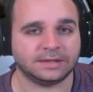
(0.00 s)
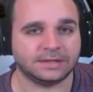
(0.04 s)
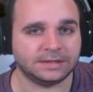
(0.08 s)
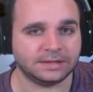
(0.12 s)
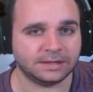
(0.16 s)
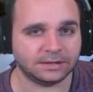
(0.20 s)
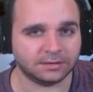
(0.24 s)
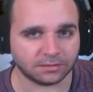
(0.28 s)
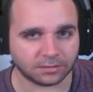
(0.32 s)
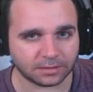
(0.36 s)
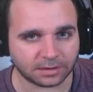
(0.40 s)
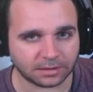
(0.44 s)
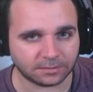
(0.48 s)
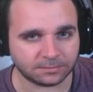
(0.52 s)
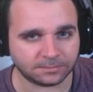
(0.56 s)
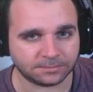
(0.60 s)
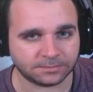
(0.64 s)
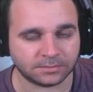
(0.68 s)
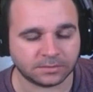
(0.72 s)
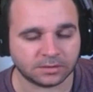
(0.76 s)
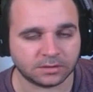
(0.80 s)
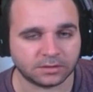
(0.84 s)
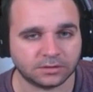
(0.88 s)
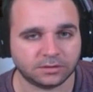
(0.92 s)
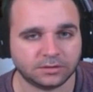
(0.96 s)
Gear up.
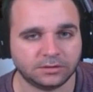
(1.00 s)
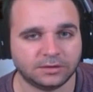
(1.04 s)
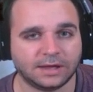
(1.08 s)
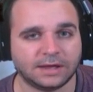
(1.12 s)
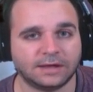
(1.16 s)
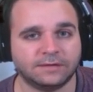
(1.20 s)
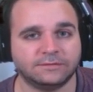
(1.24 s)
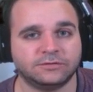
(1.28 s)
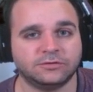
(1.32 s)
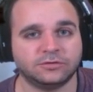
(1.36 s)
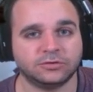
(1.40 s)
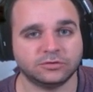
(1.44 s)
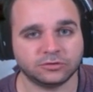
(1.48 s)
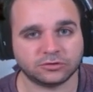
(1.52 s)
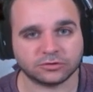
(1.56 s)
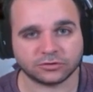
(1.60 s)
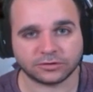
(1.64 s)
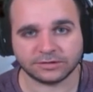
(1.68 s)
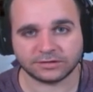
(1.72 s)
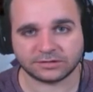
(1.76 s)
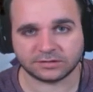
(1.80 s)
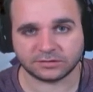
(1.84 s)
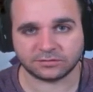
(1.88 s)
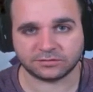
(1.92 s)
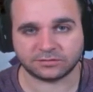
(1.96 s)
Have 2
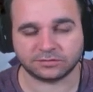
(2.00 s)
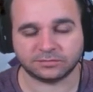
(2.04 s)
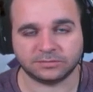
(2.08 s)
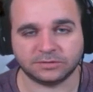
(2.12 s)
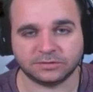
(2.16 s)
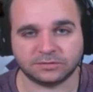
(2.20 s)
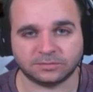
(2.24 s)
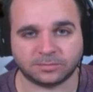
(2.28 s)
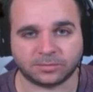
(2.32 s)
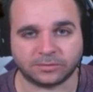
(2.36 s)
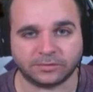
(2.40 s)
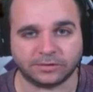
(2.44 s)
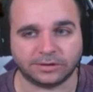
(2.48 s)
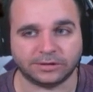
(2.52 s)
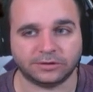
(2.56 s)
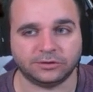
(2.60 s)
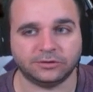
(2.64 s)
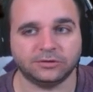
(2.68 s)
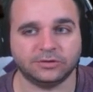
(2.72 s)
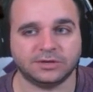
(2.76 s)
choices from this point.